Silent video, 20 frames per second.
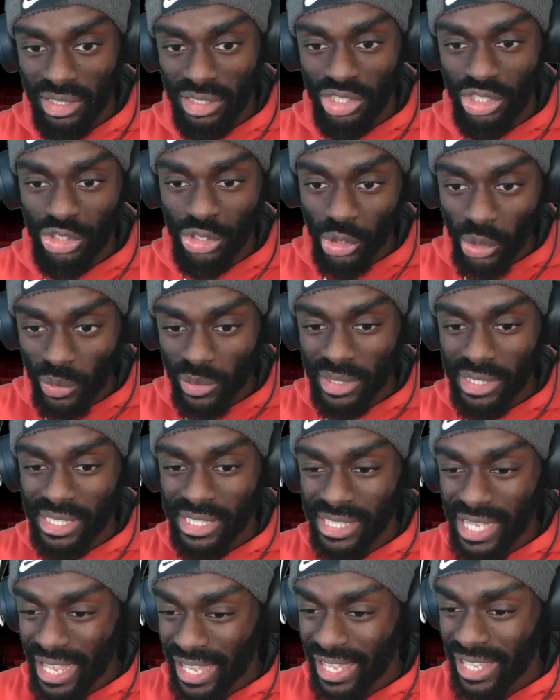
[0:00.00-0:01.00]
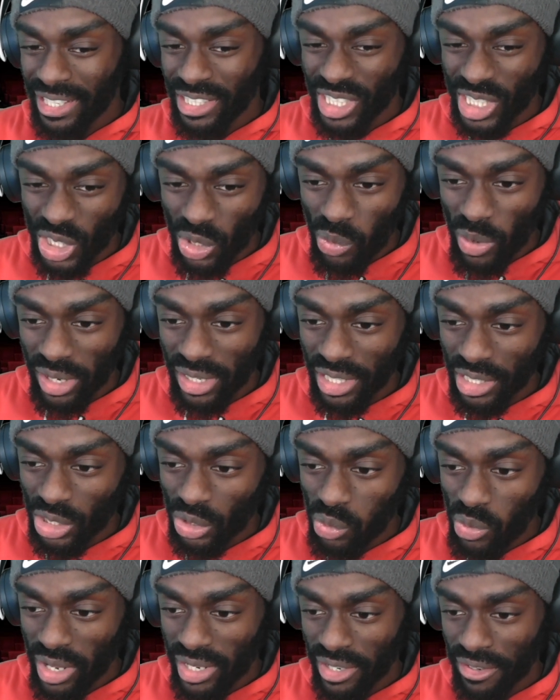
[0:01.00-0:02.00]
June 2nd,
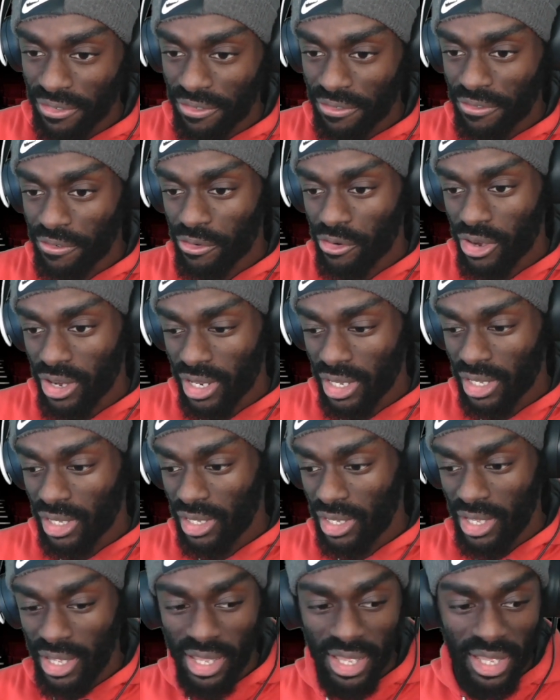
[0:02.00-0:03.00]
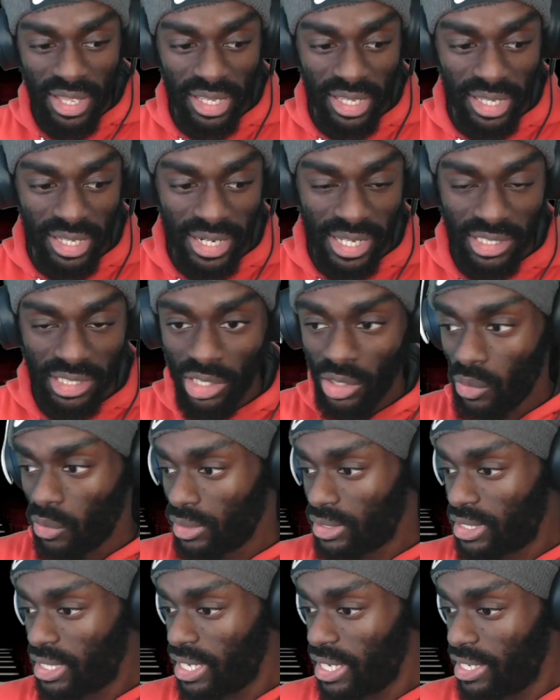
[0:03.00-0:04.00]
2023. Yeah, that's a little
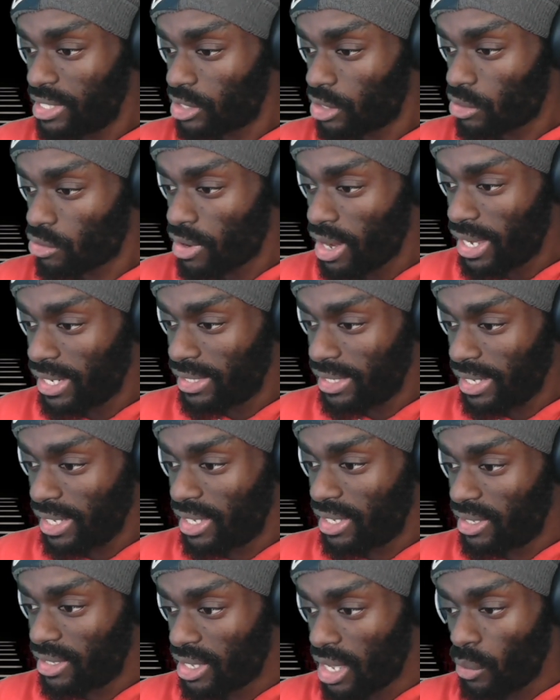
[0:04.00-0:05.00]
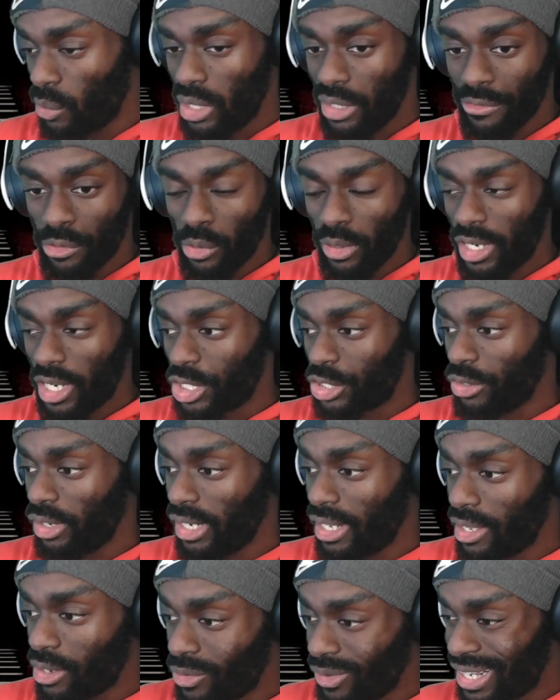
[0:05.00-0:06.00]
teaser right there. I wouldn't even call that a
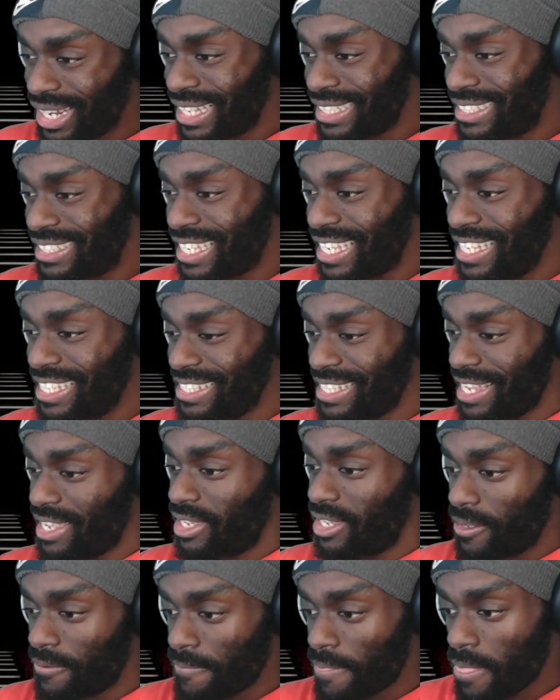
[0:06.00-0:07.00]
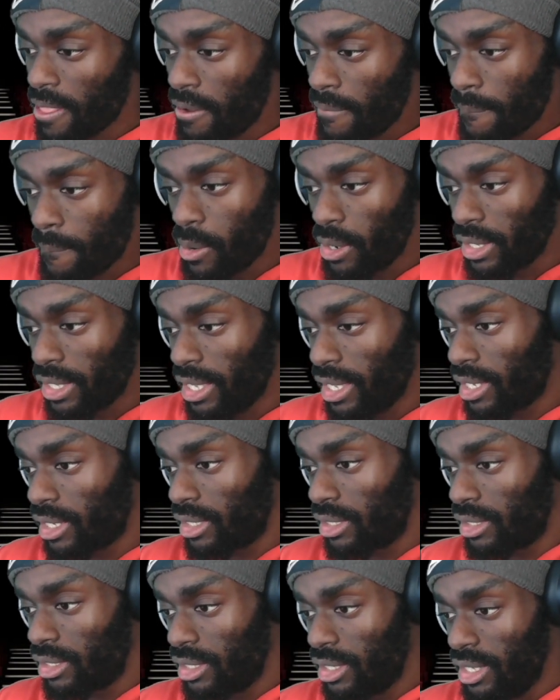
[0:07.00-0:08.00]
trailer, I call that a teaser. But yeah,
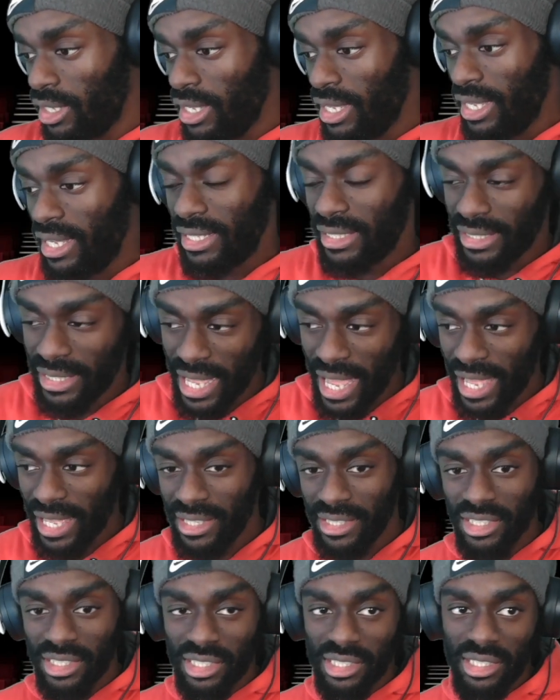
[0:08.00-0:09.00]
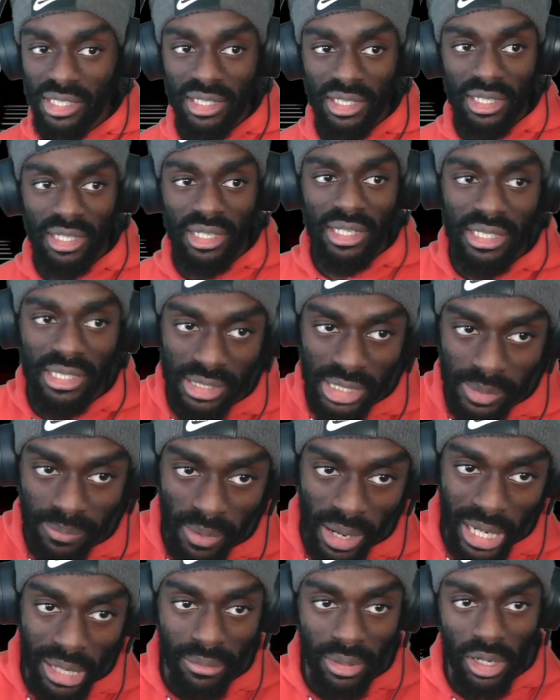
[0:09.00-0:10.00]
that is
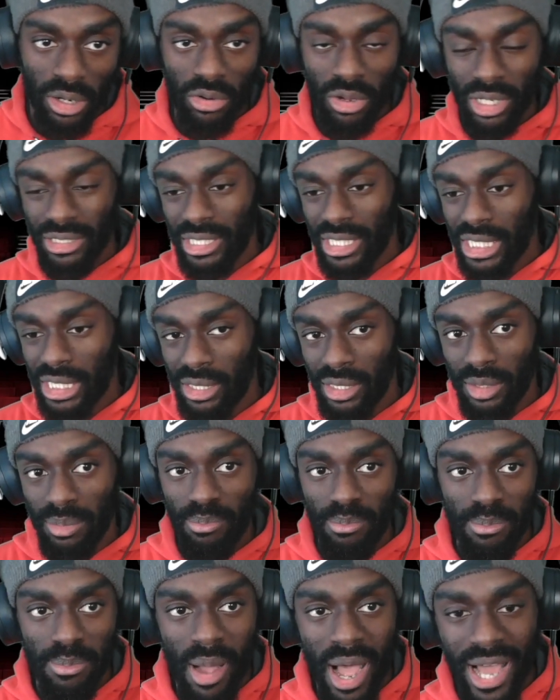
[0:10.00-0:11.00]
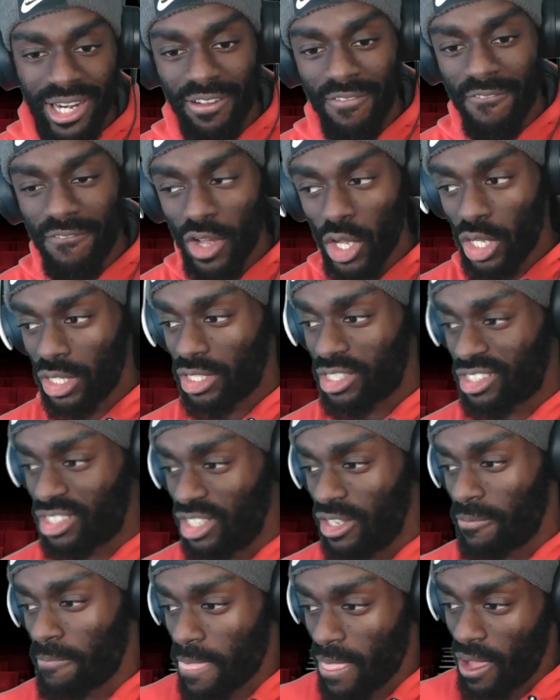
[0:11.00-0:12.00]
Spider-Man Across the Spider-Verse.
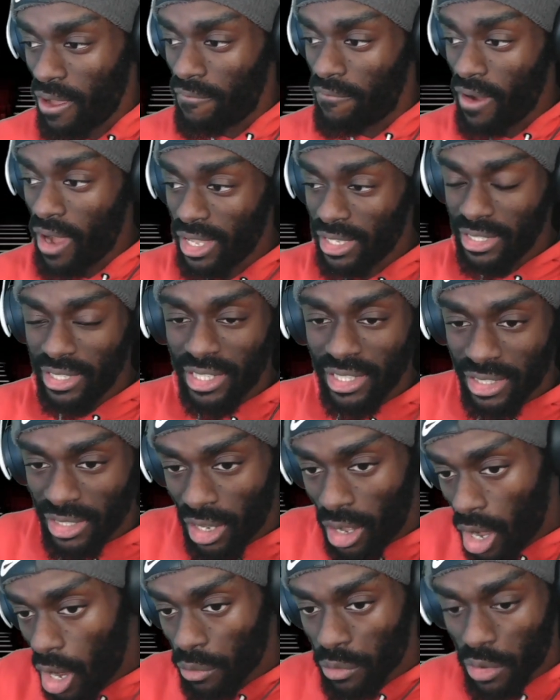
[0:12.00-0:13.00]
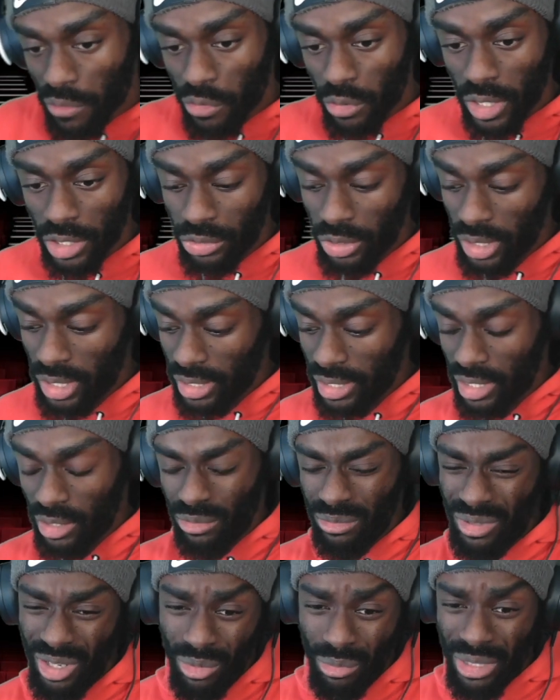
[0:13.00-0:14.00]
Finally, halfway through that trailer there,
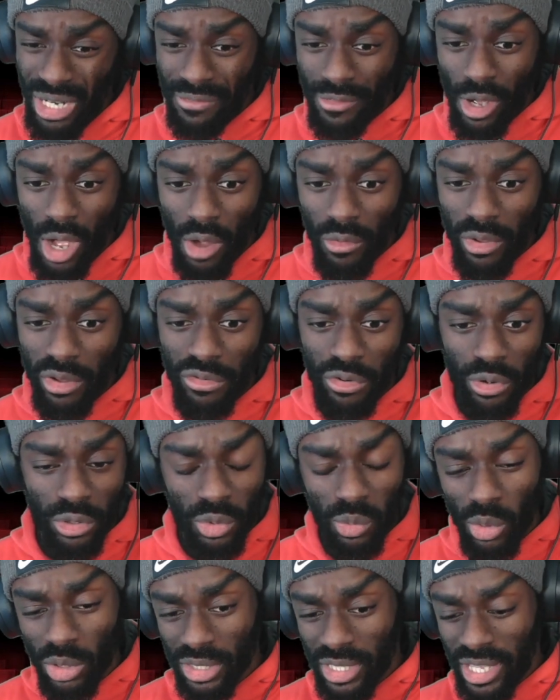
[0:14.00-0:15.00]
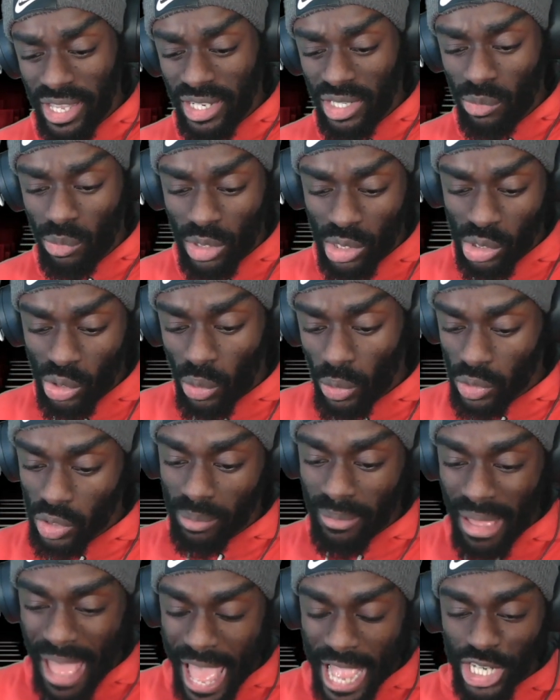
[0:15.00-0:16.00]
oh, not even halfway through, towards the end, we saw
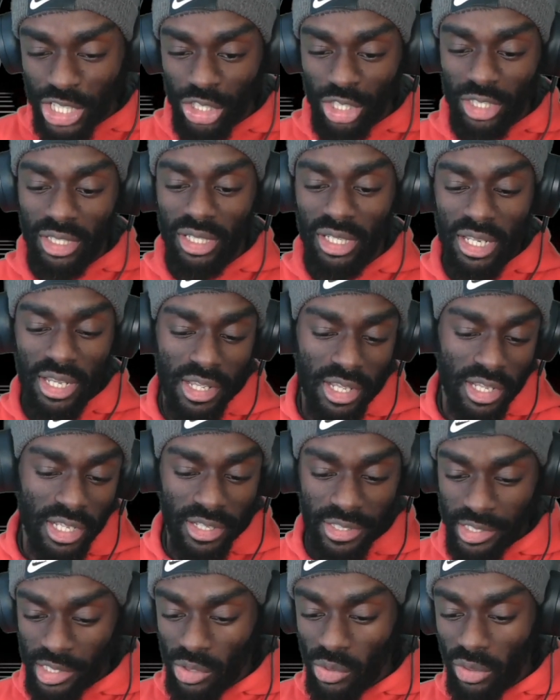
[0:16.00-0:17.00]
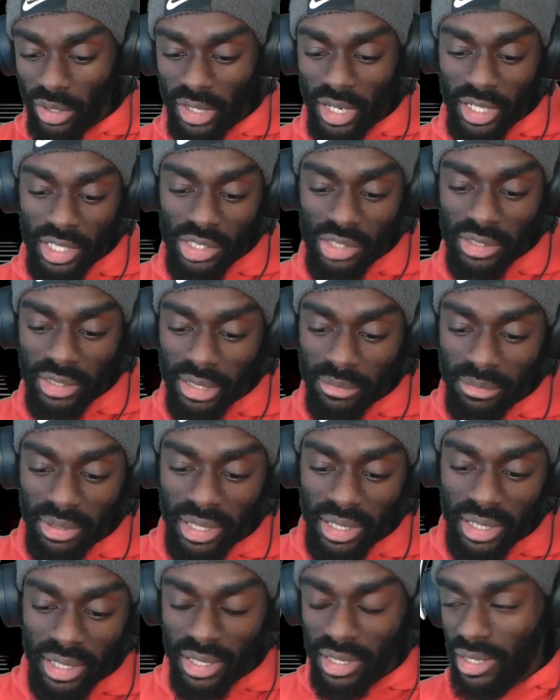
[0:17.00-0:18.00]
some action. It's looking like it's going to
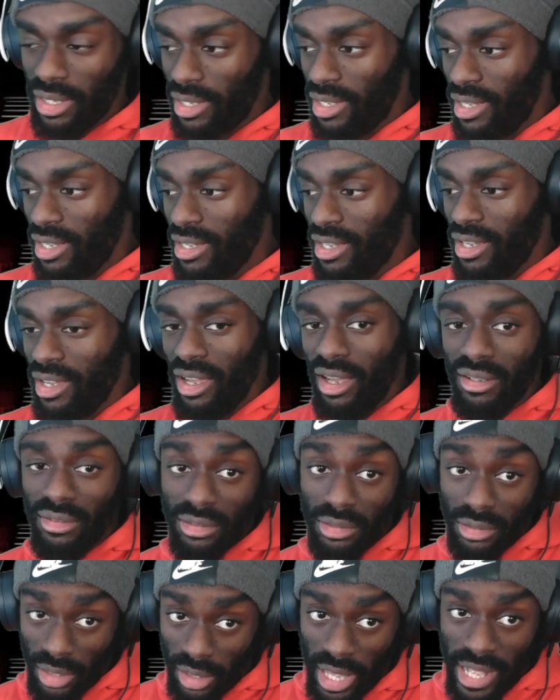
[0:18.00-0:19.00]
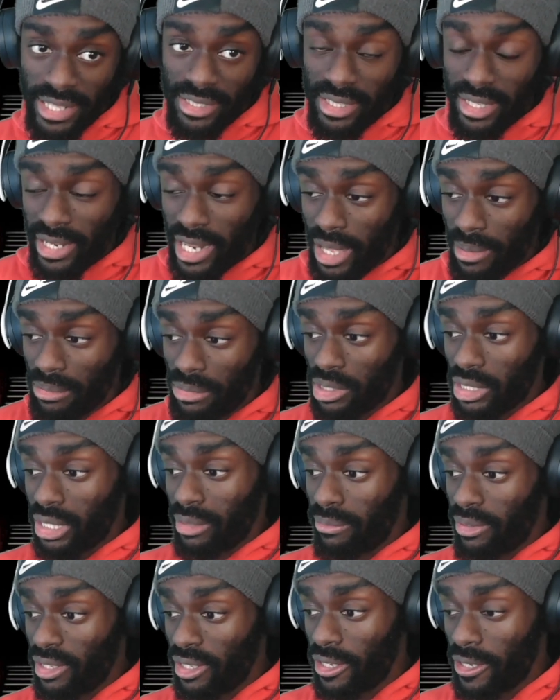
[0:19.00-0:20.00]
be, hence the name, it's going to
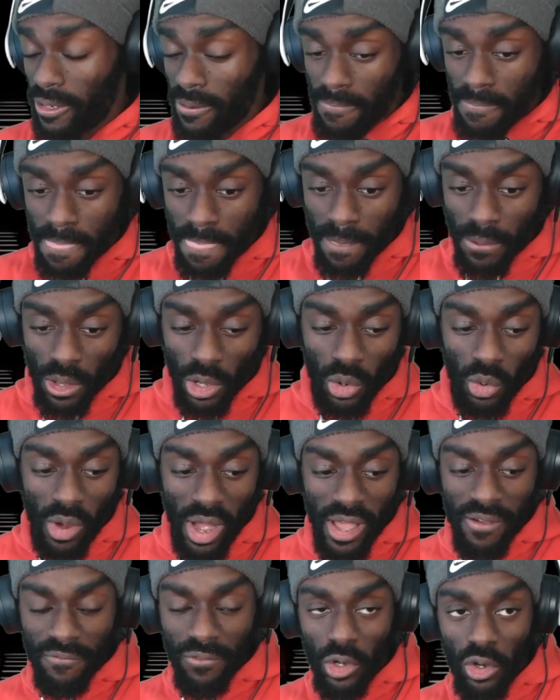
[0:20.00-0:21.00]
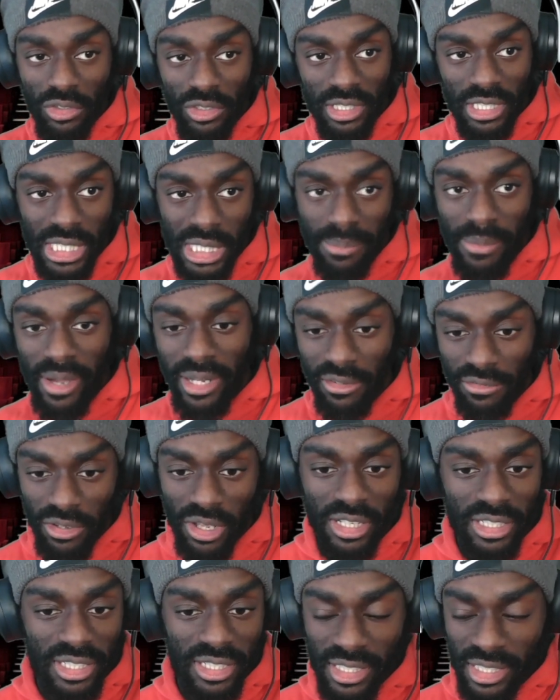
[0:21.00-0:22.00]
be quite involved in the
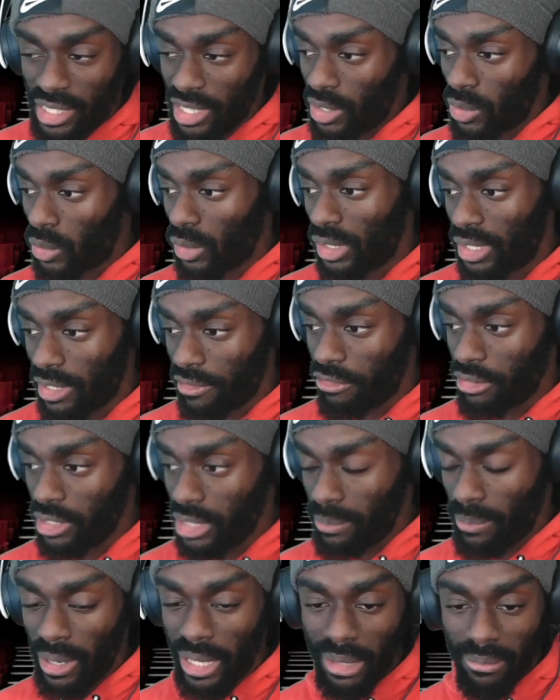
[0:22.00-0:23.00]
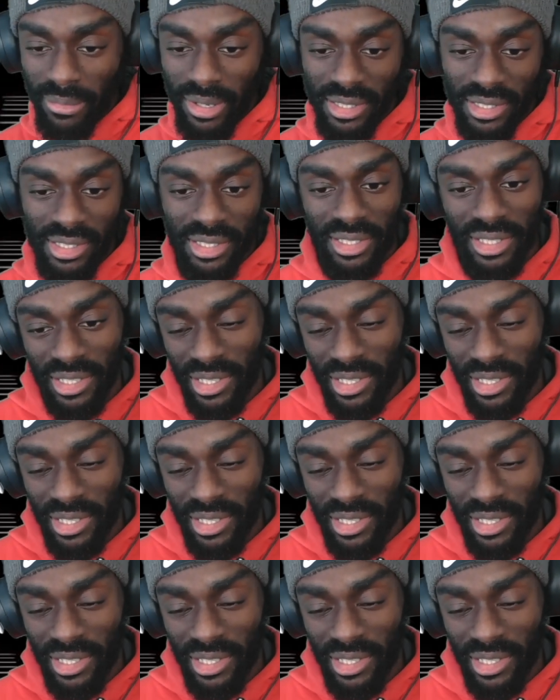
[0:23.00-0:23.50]
Spider-Verse and seeing all the different Spider-Mans.